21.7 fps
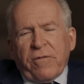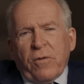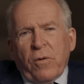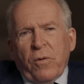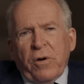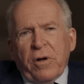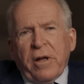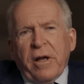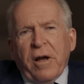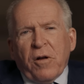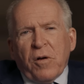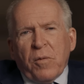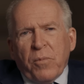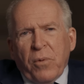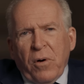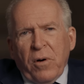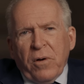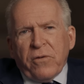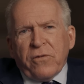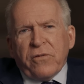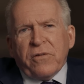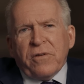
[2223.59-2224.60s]
foreign
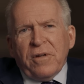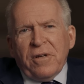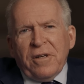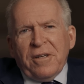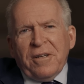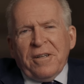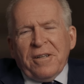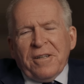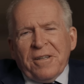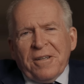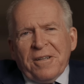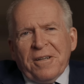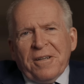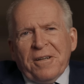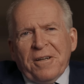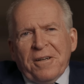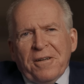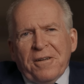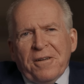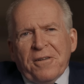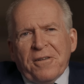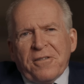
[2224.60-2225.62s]
counterparts,
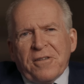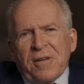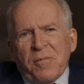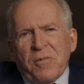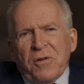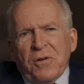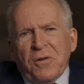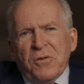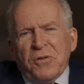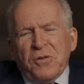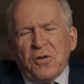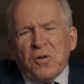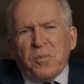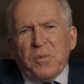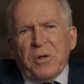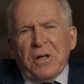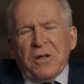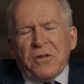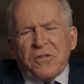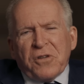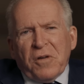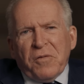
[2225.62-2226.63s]
some of those
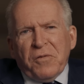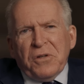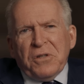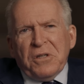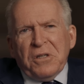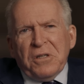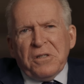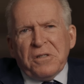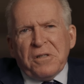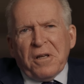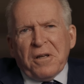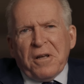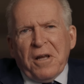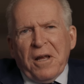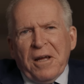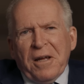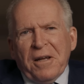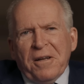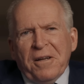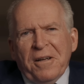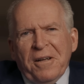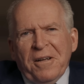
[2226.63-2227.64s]
European services that
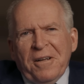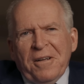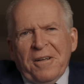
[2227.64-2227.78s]
had